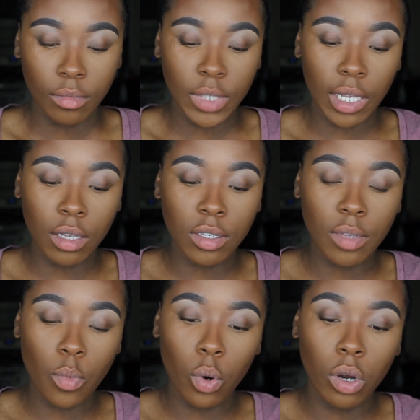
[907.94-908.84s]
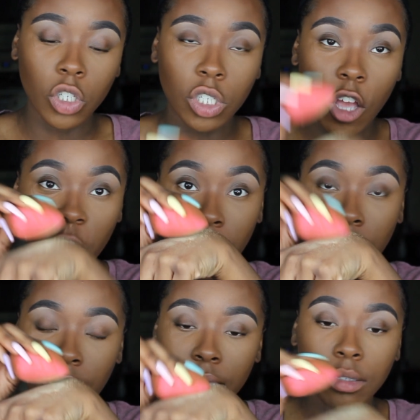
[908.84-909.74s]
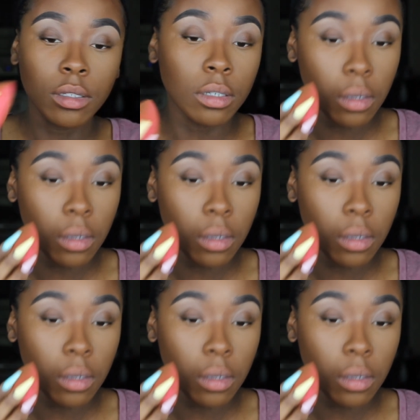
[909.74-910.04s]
Taking some more just off my hand.